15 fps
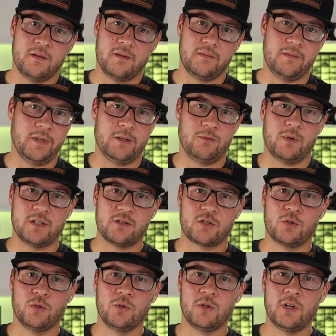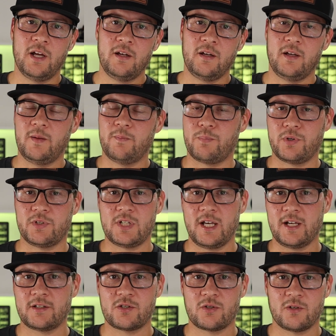it runs cooler, it
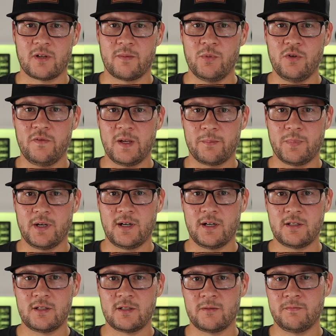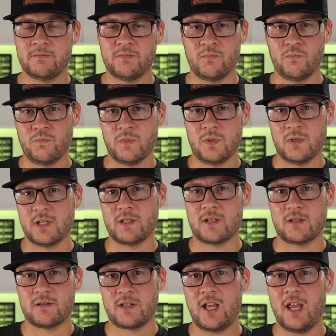protects all the moving parts. It's a
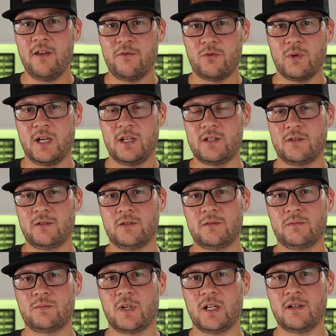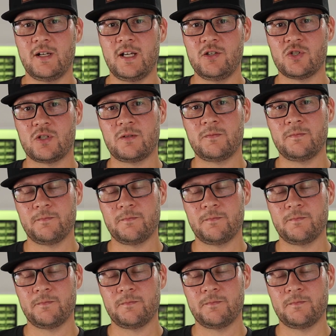safe way to run an engine.